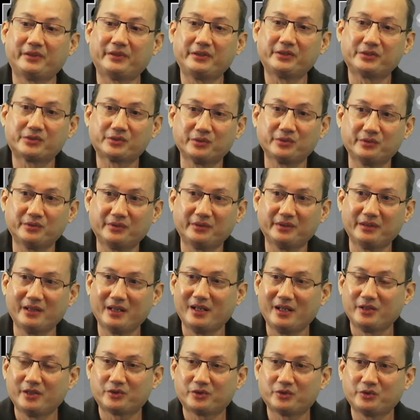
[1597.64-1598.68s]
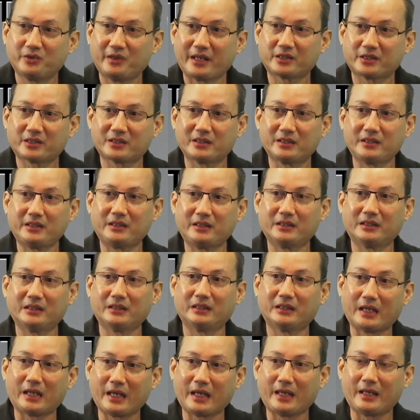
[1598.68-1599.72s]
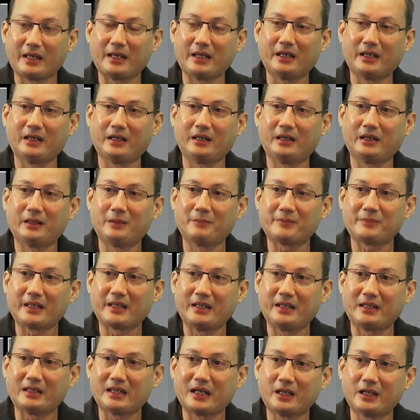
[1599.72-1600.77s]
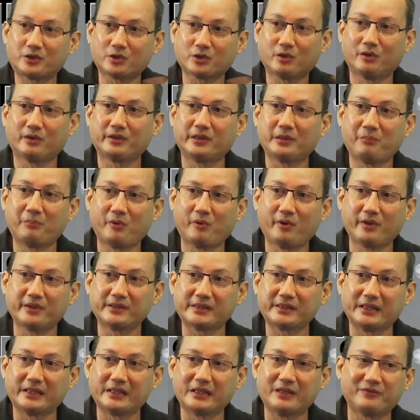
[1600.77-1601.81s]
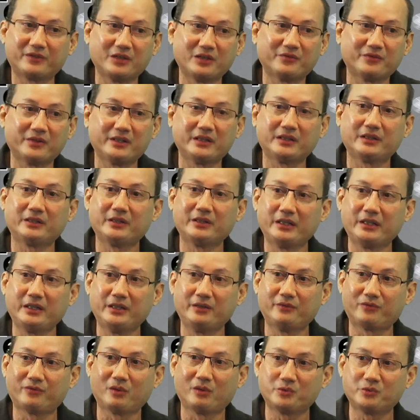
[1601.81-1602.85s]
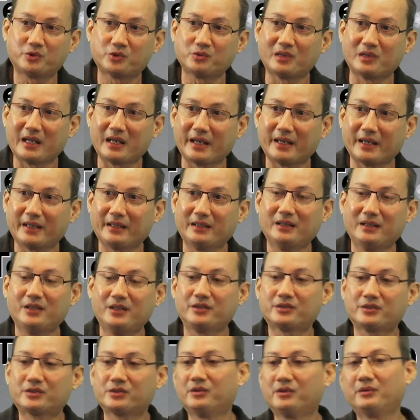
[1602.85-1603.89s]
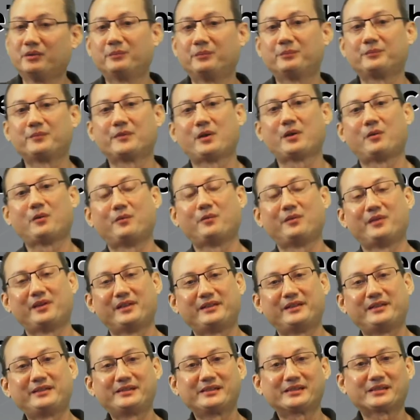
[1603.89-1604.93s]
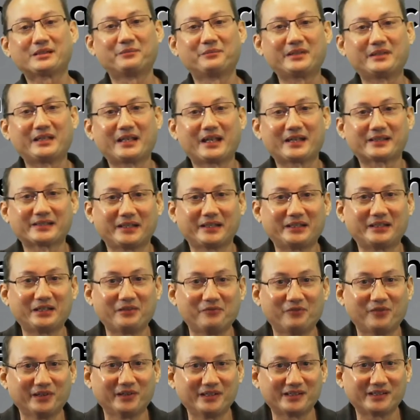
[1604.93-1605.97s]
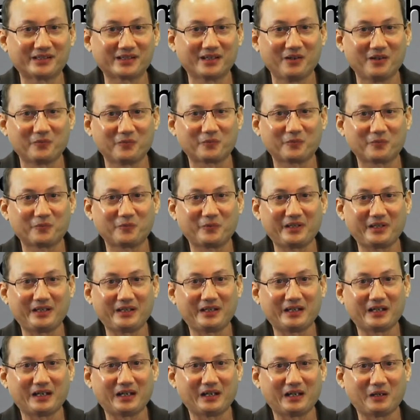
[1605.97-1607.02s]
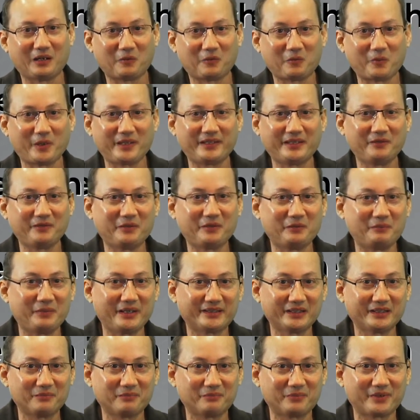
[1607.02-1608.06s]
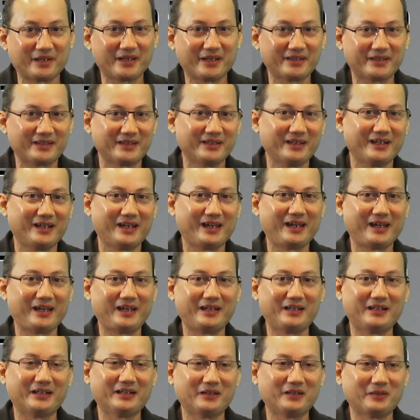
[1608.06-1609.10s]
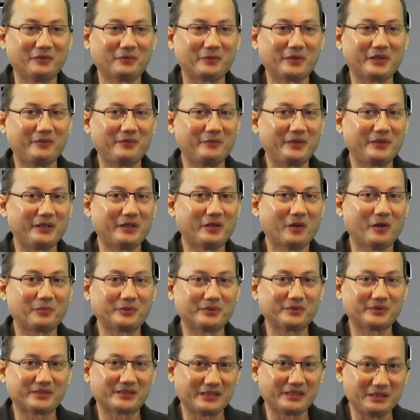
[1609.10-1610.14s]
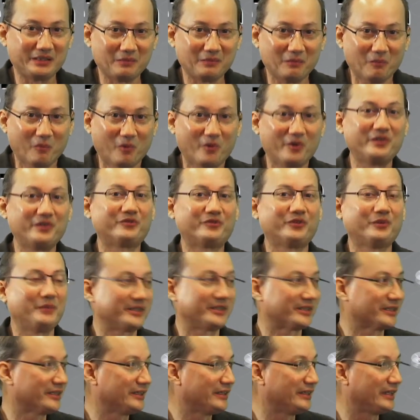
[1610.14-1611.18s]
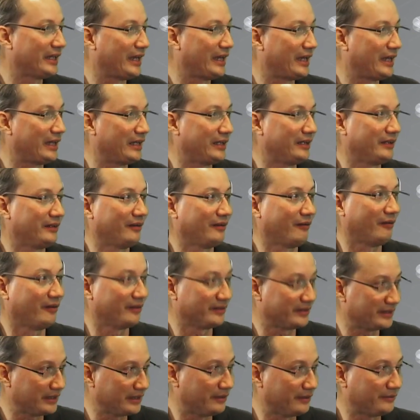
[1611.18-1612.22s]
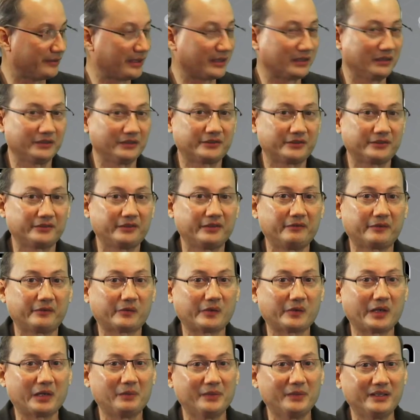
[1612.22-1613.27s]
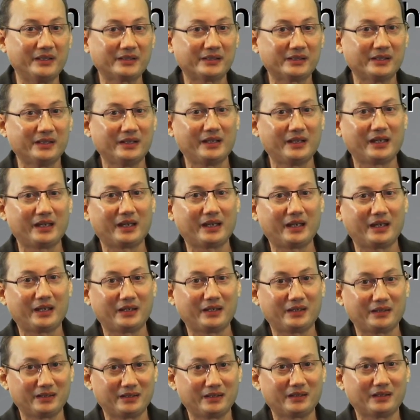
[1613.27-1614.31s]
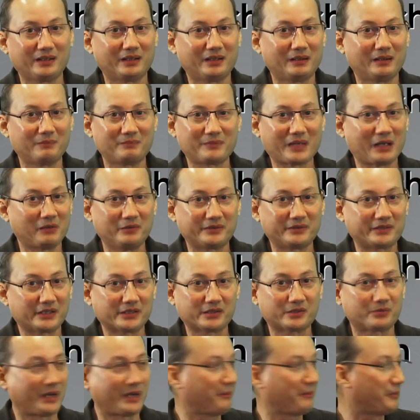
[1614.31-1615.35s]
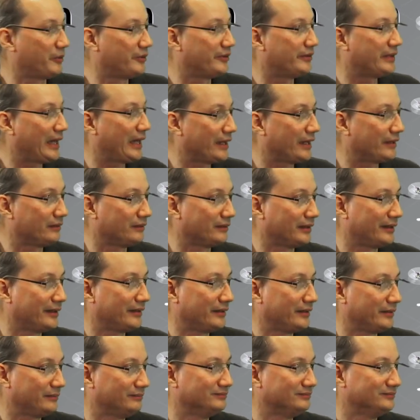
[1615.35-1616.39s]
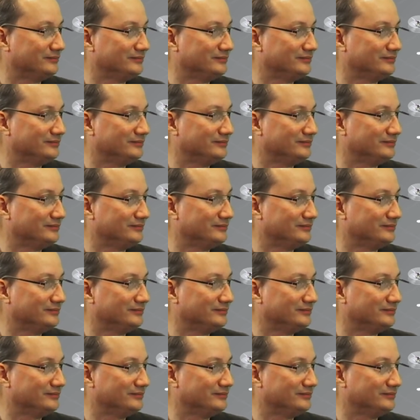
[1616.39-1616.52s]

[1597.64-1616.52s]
very soon to actually uh, um, enlarge on the points that they've given in, from July. So this is something exciting for us. We are waiting with bated breath and uh, we, we hope to see more information and on regulatory requirements and uh, I will just wrap on that, I think.